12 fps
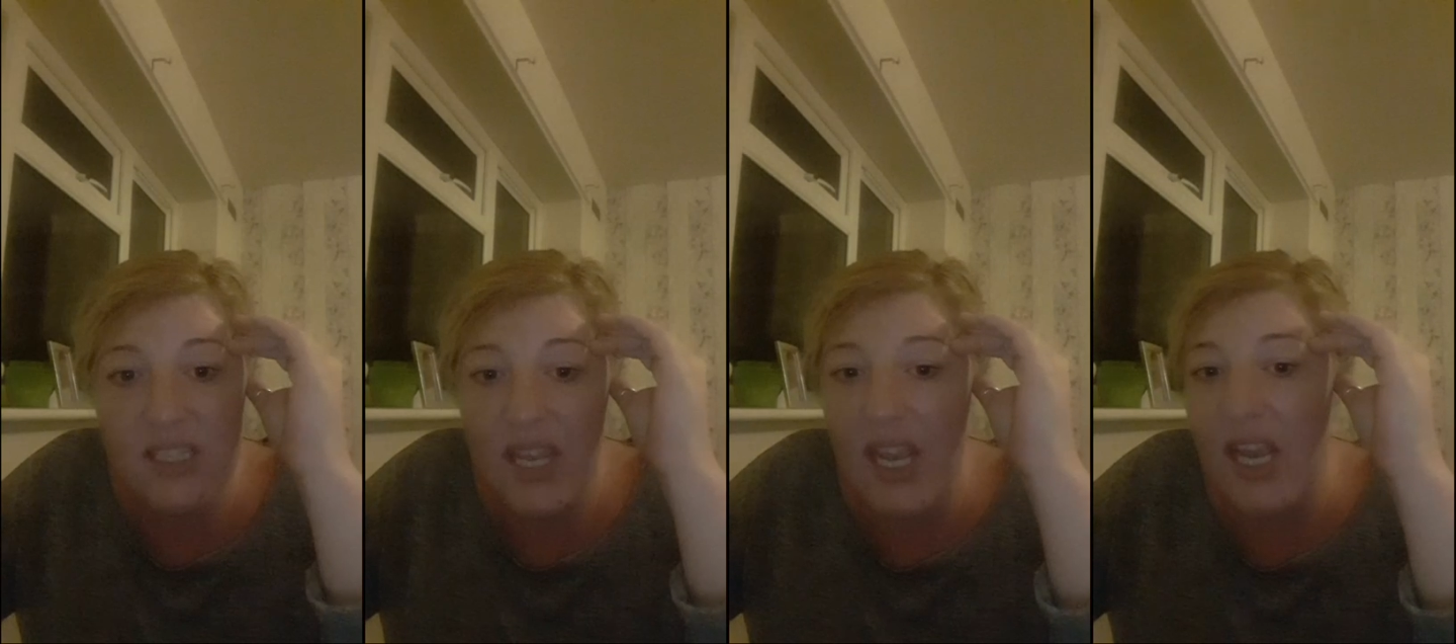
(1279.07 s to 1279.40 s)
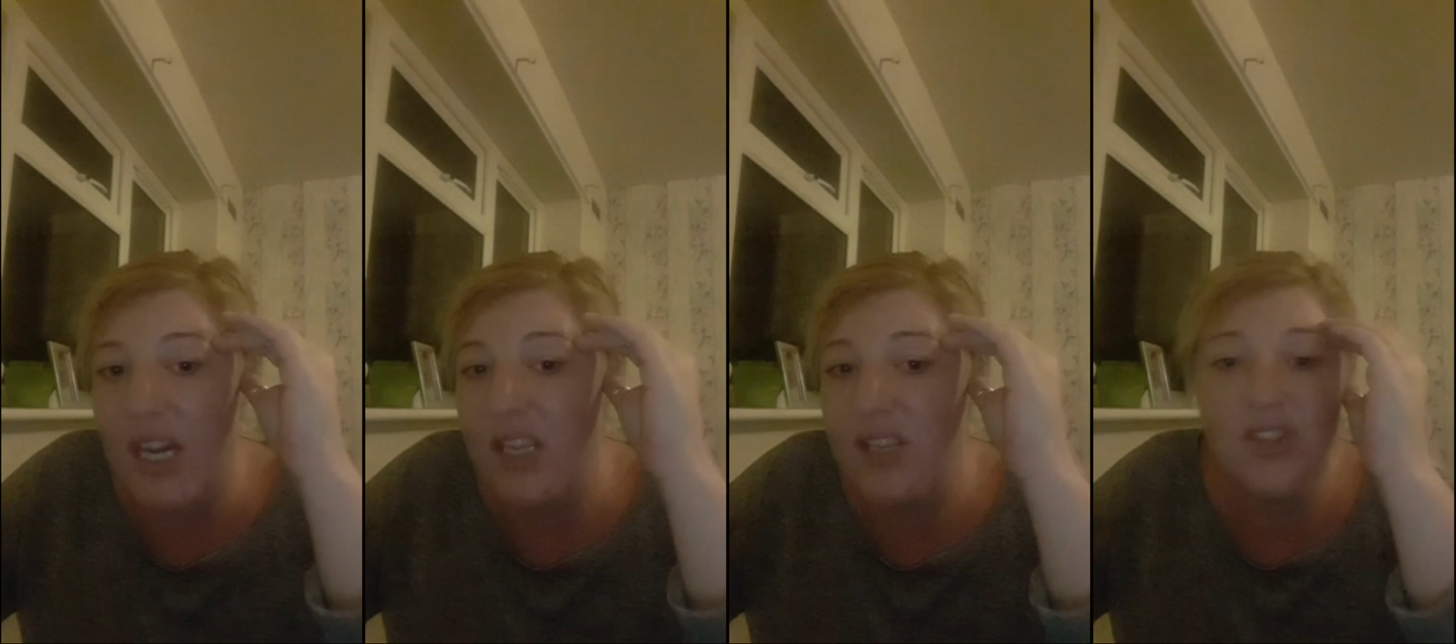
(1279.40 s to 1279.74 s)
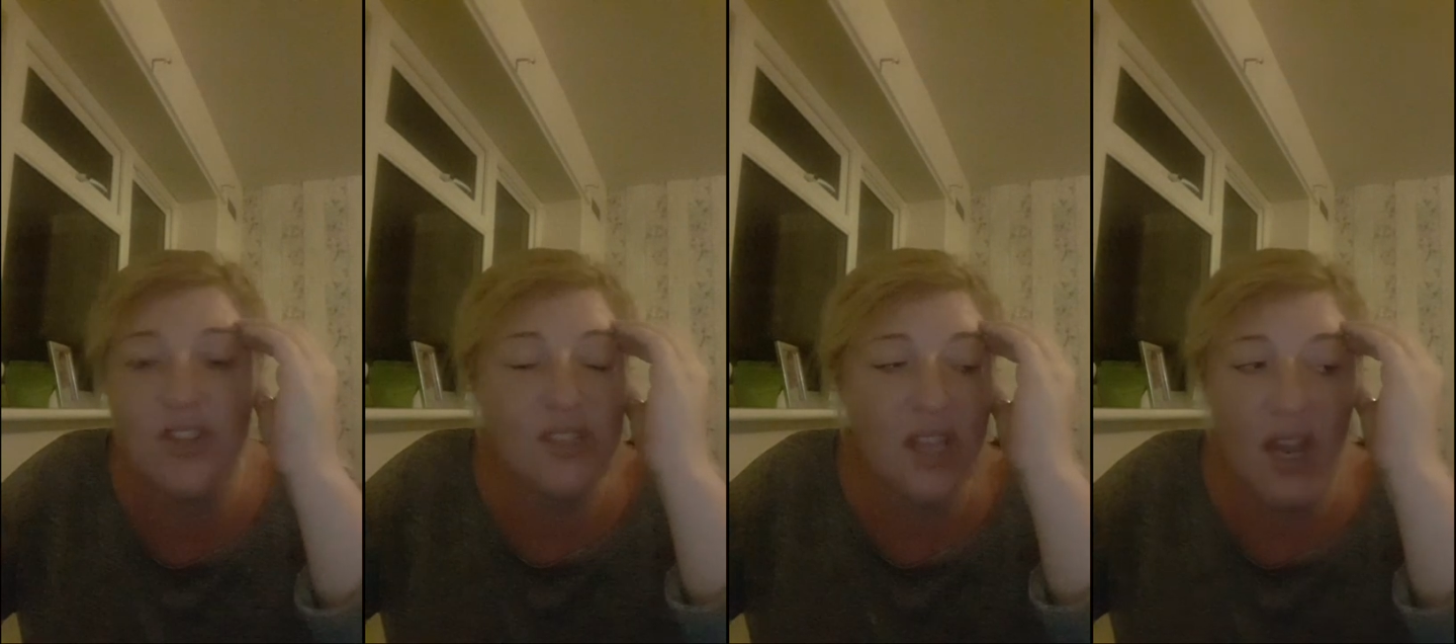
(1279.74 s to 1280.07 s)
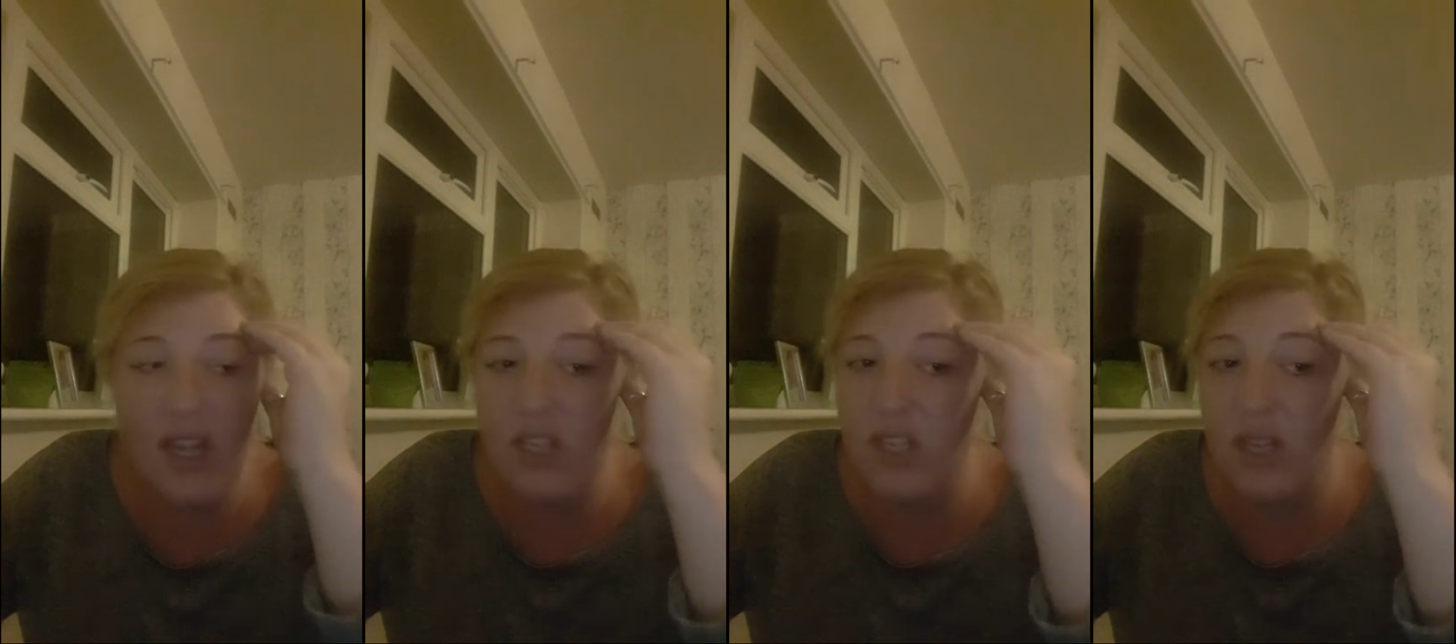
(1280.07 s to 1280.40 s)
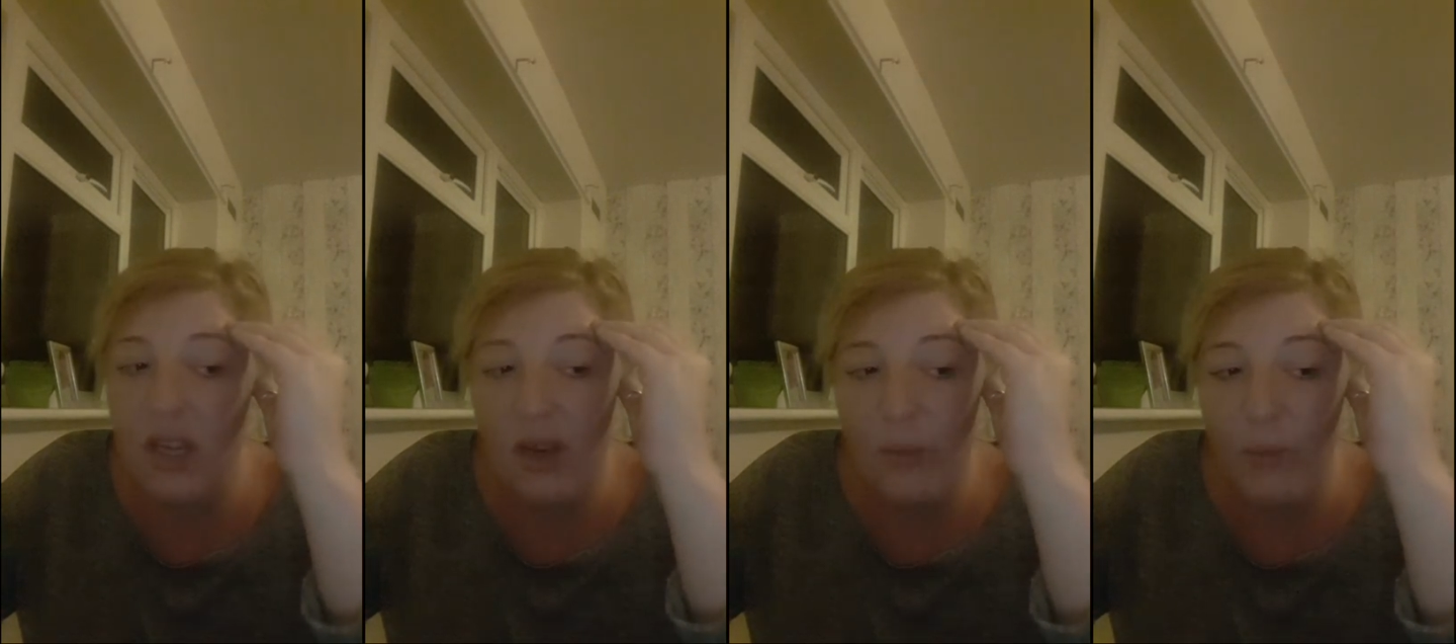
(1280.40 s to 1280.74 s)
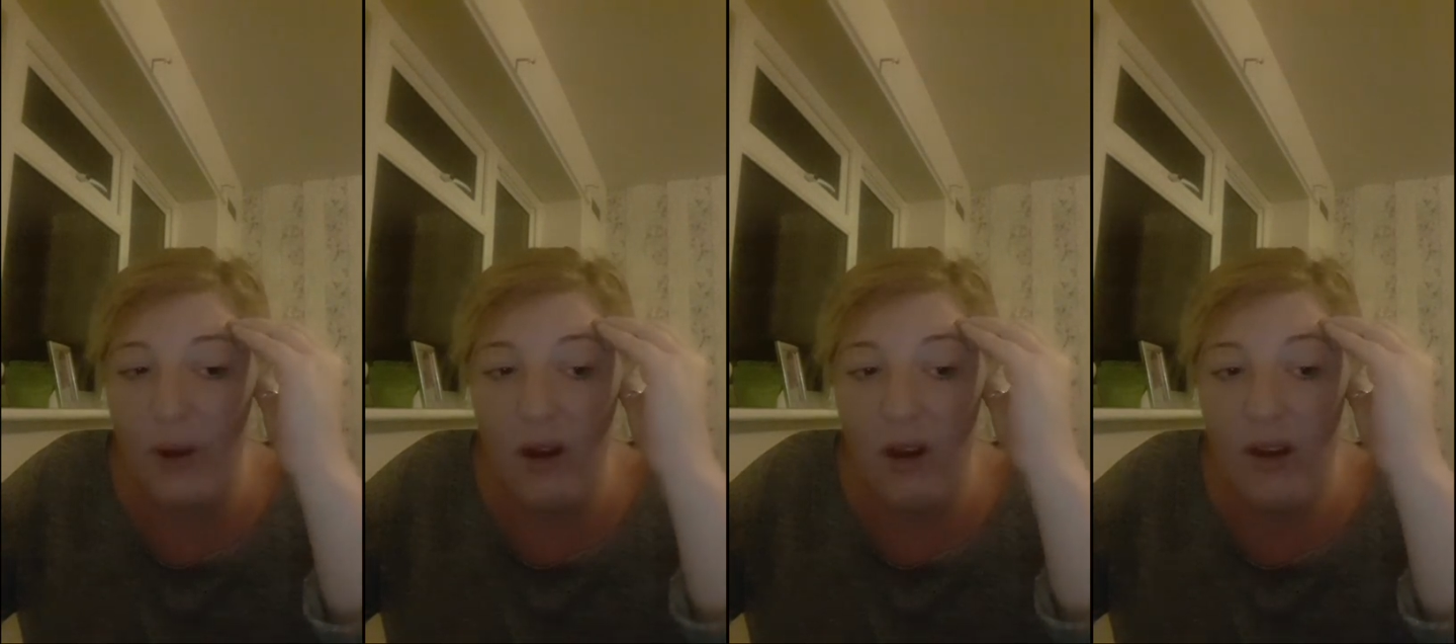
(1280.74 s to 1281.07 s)
and it's just like, do you know
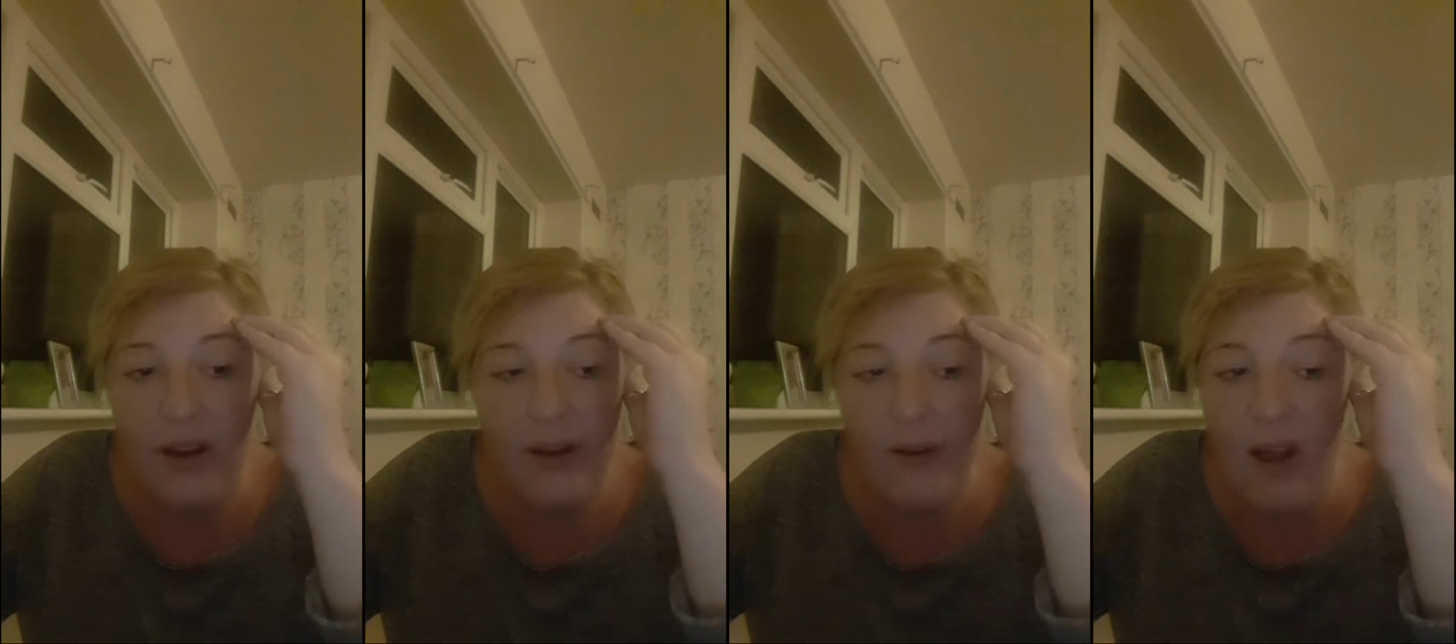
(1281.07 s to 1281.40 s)
what?